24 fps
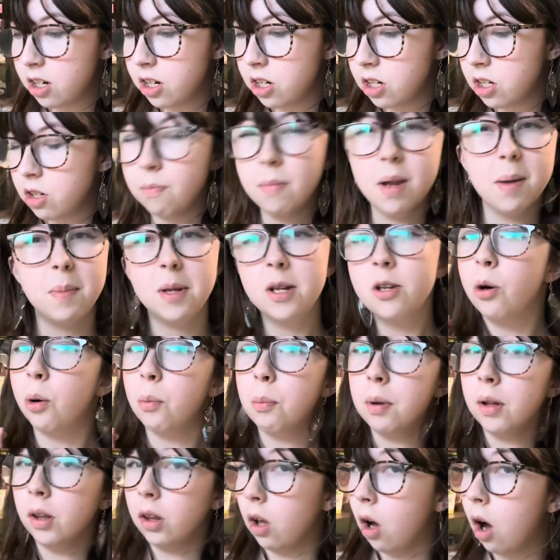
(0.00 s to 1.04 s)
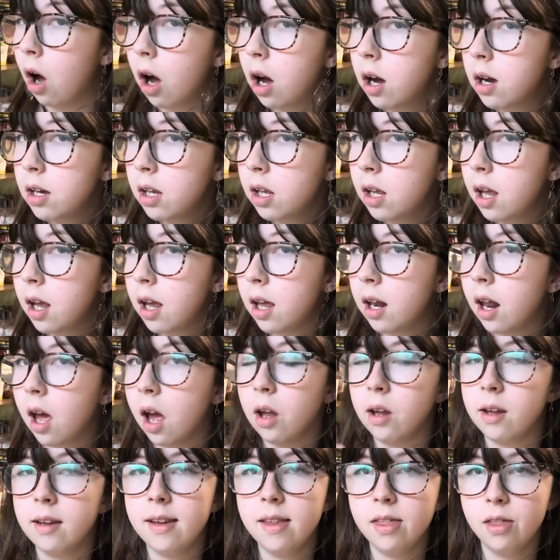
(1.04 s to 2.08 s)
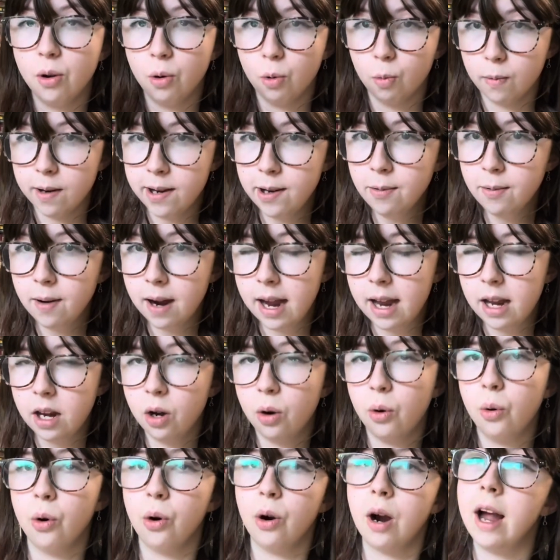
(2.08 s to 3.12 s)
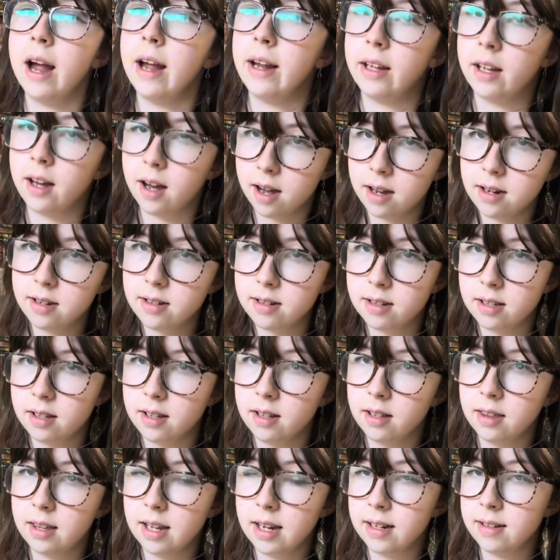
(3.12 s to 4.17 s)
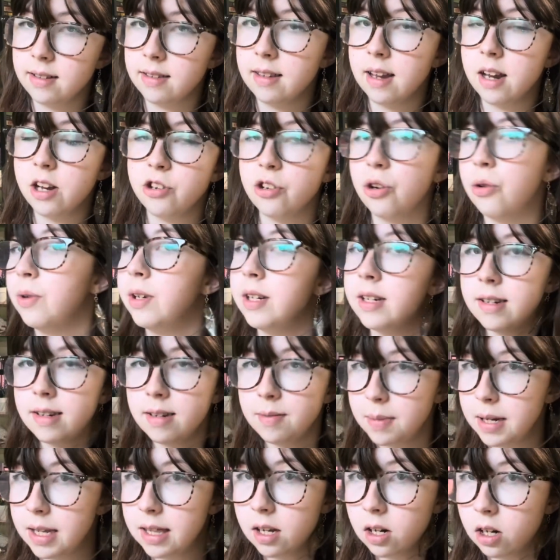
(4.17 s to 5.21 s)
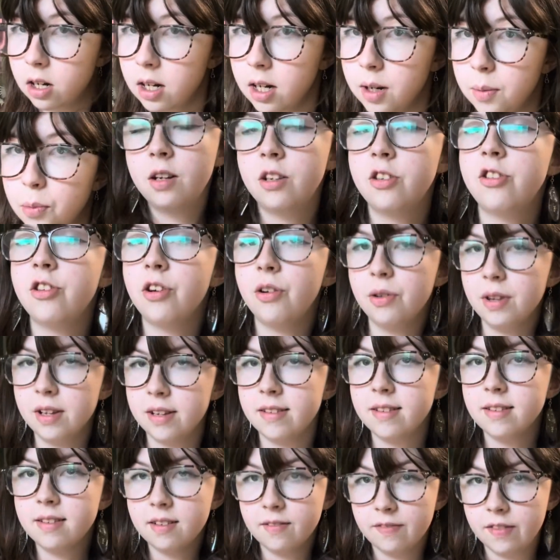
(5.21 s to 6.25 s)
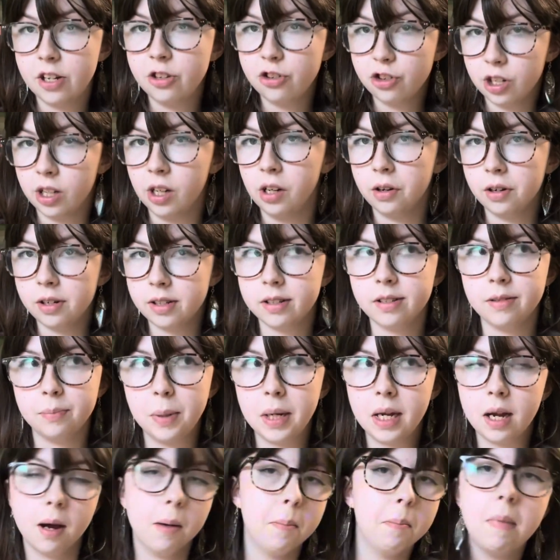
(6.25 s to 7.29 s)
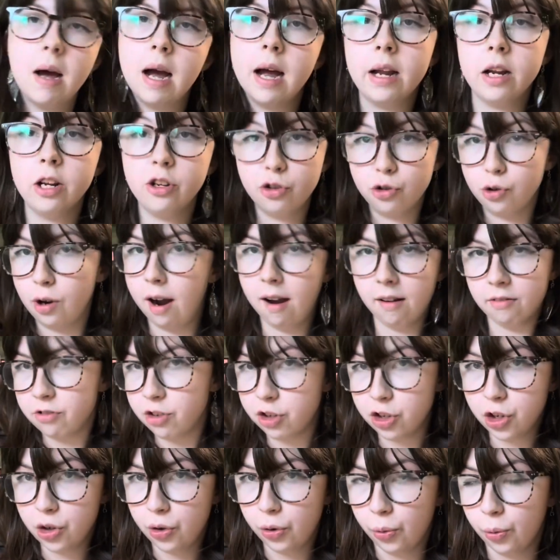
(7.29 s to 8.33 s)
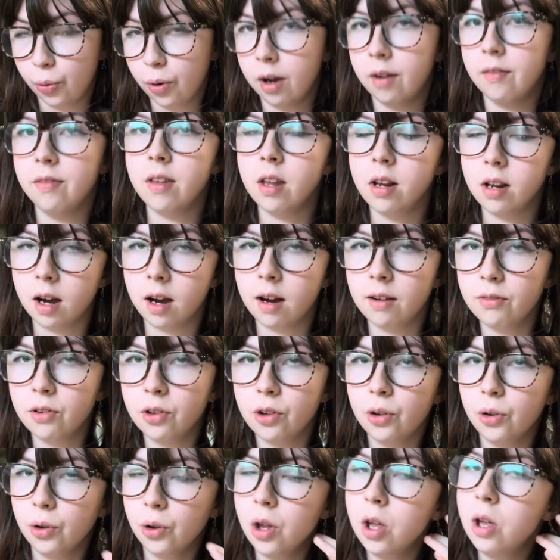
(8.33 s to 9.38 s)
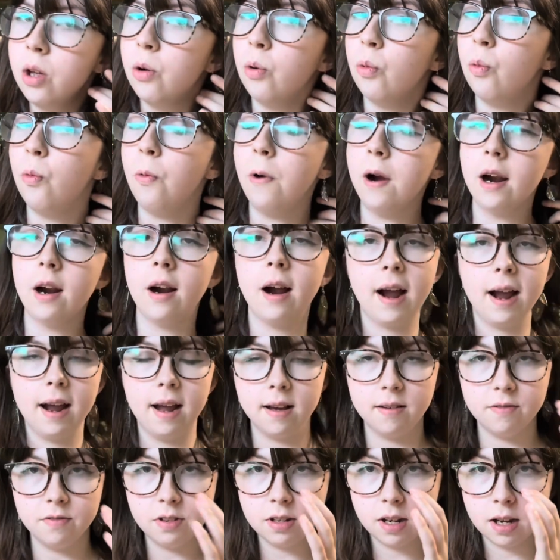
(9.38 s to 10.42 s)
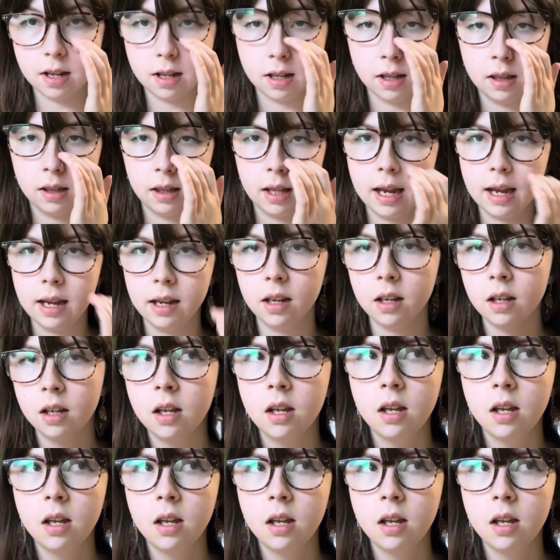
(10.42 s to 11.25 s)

maybe don't belong and I either rewrite or I cut things that don't need to be there anymore. So this is eventually going to become my draft 2 of the novel, where I have done like